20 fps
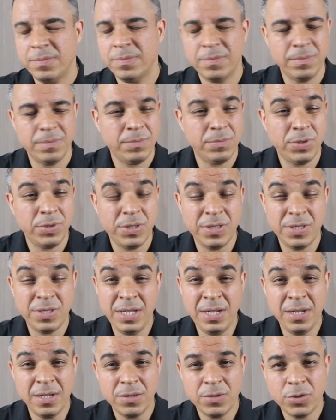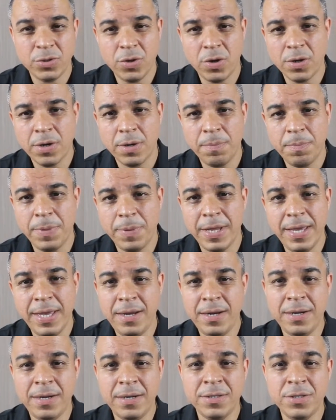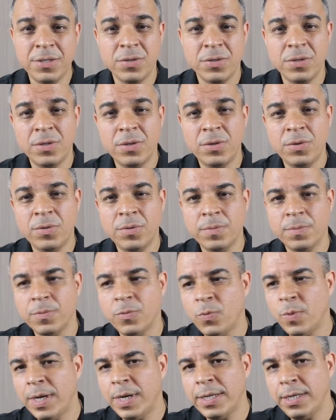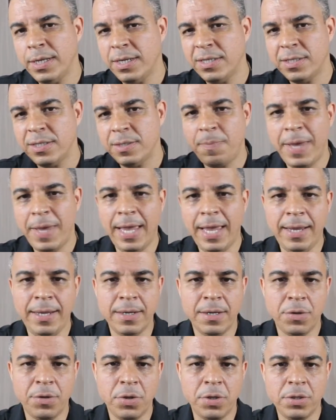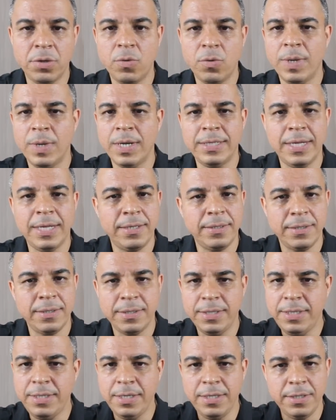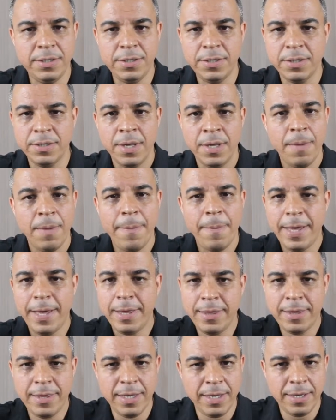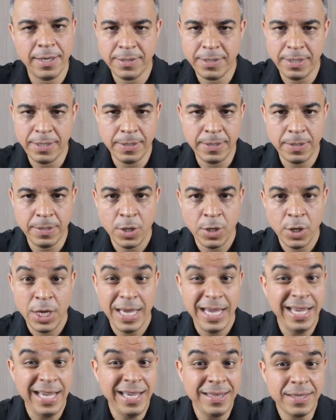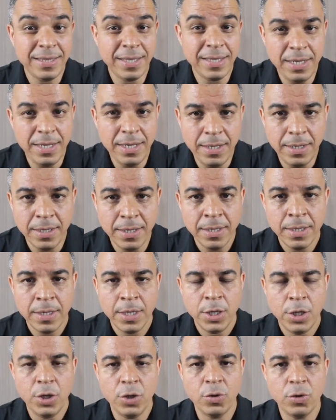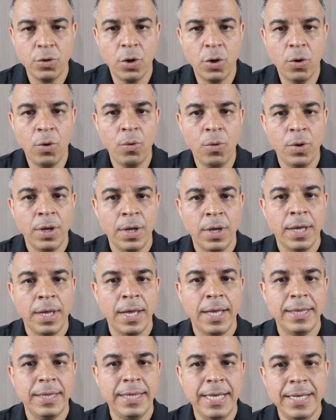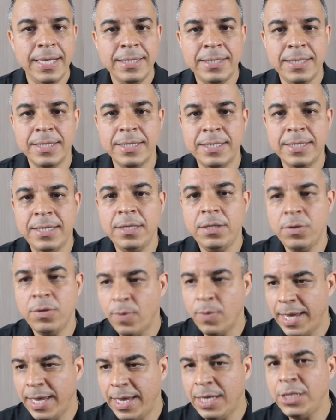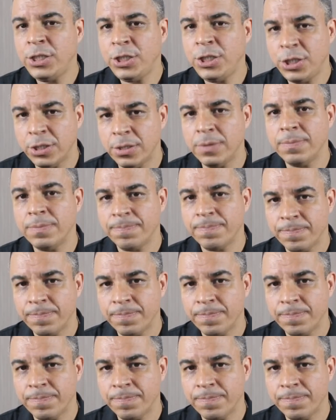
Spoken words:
Brazilian soccer players, one in Spain, another one that did bad things in Italy, This situation